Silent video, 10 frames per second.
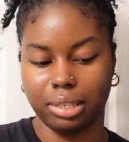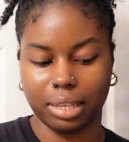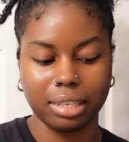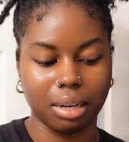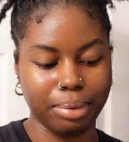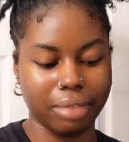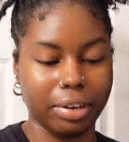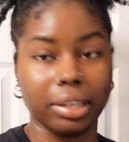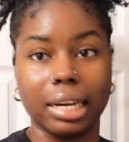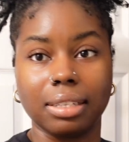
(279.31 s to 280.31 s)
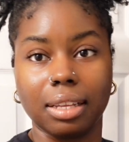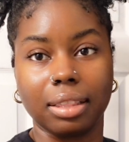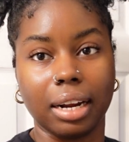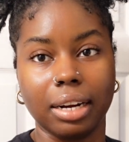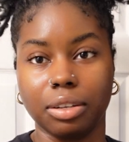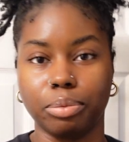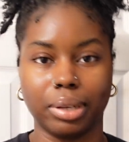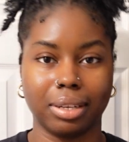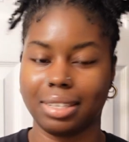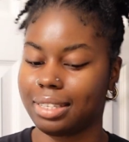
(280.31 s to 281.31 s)
So that's gonna be the very last thing that I do,
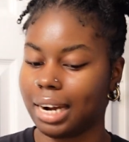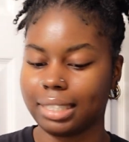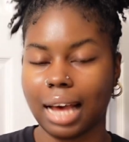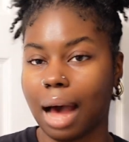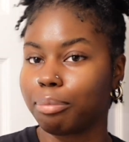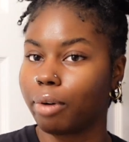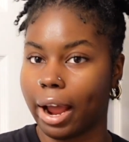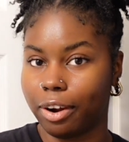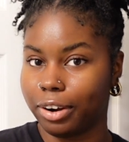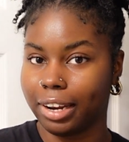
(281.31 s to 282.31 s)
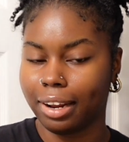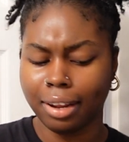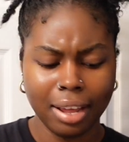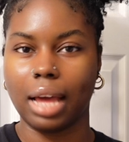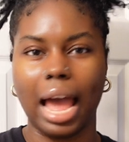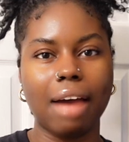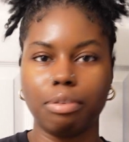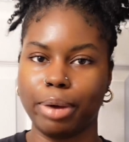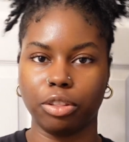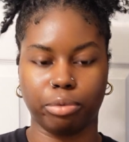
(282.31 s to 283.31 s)
because it's not top priority. I have
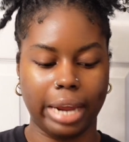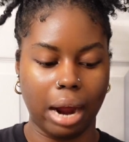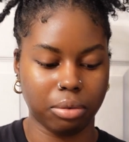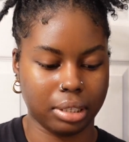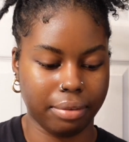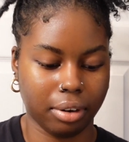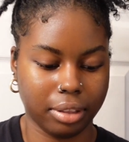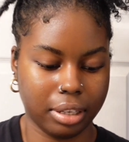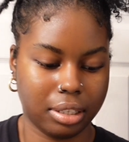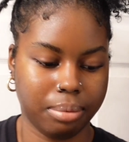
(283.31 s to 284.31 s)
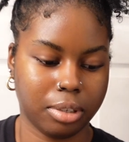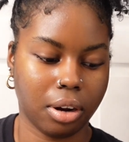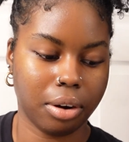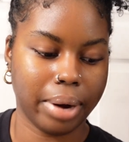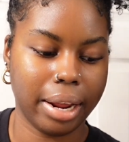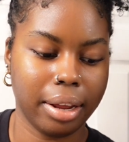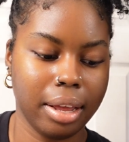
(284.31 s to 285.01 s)
about 3 hours left on this Sims card, right?